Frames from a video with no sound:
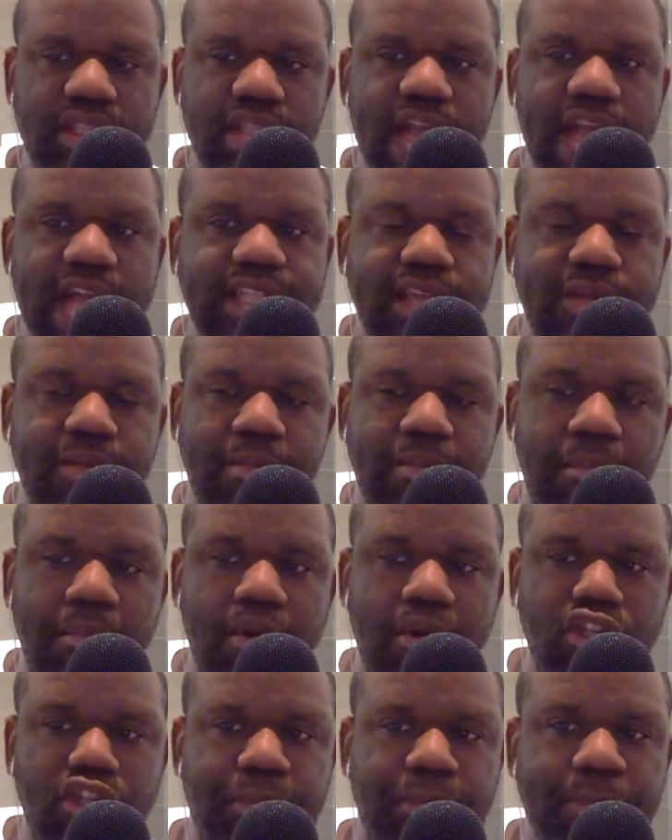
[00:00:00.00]
I think
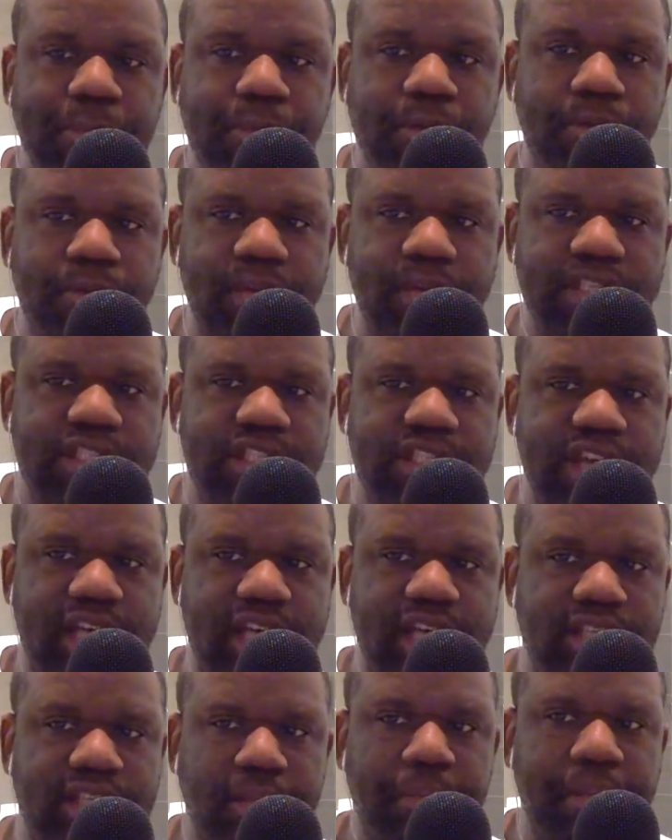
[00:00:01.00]
most people
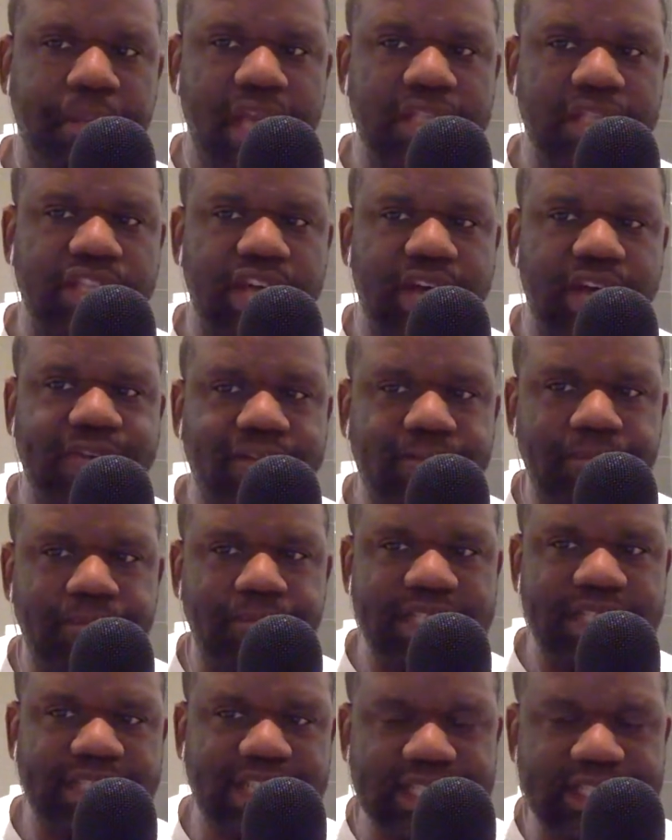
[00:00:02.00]
misjudge it based off of
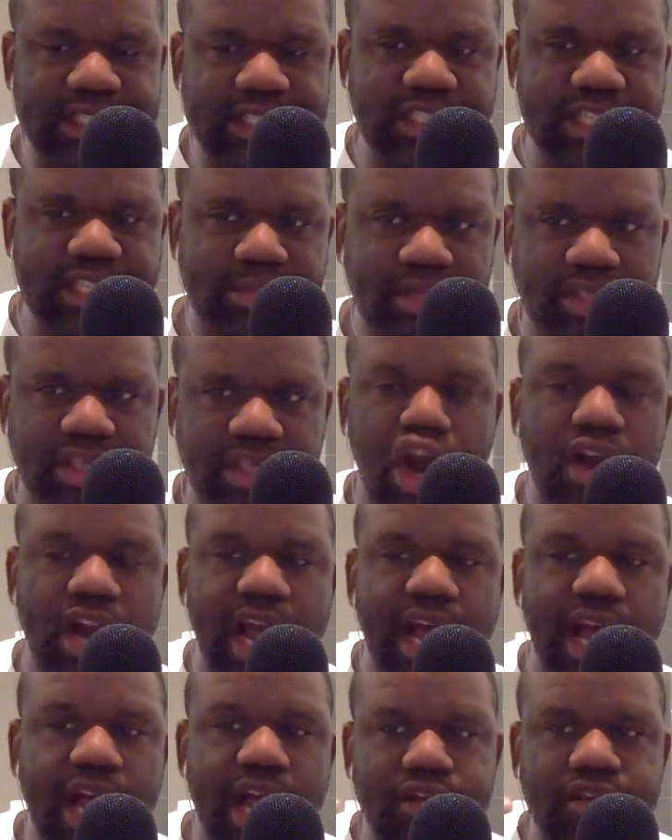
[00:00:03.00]
misconception or
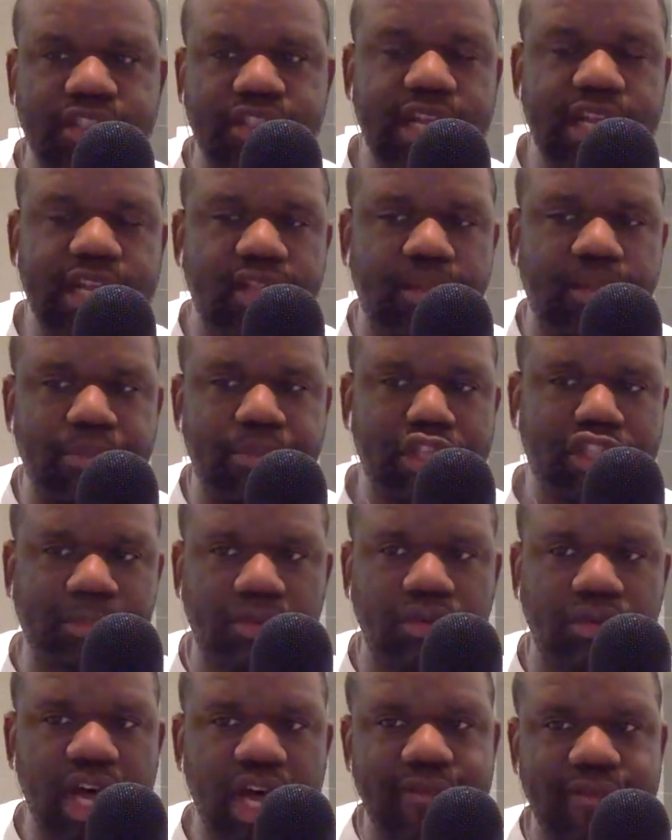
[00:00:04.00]
not understanding the
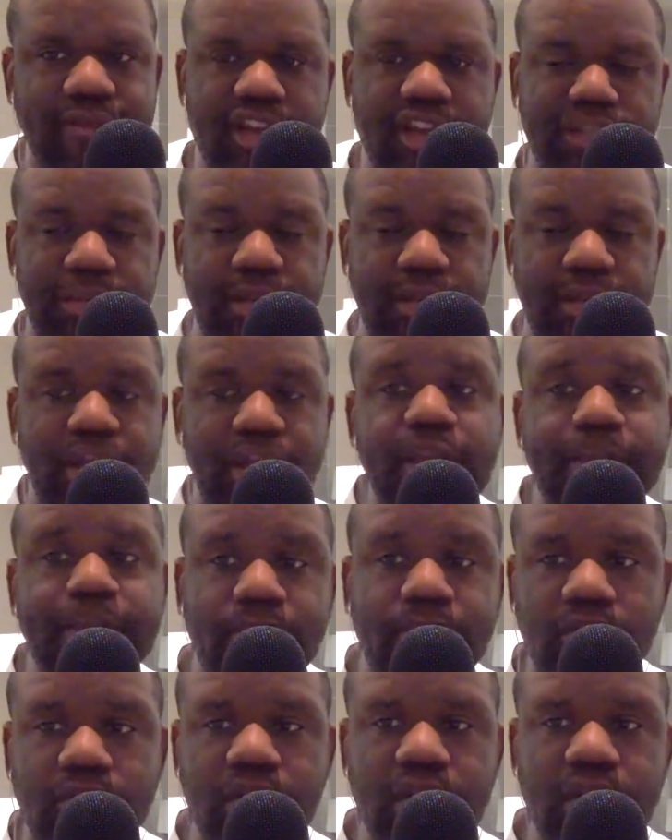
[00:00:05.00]
principle of it. There's been
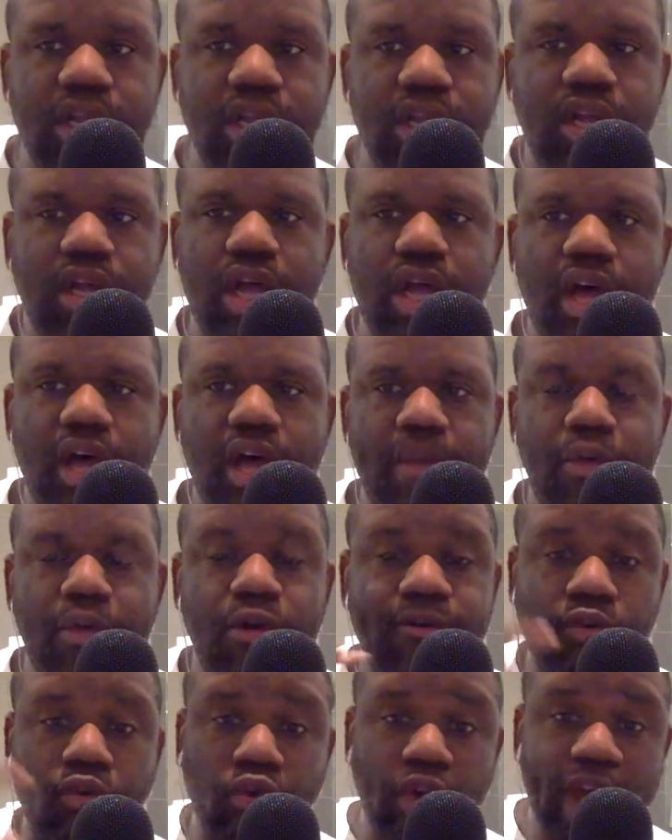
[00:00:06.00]
people
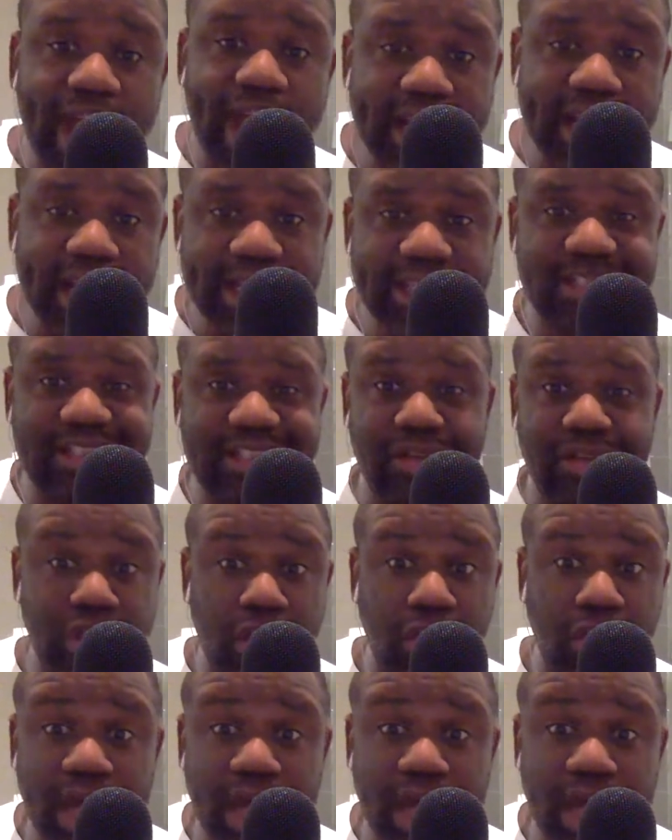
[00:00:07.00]
who've read it and still don't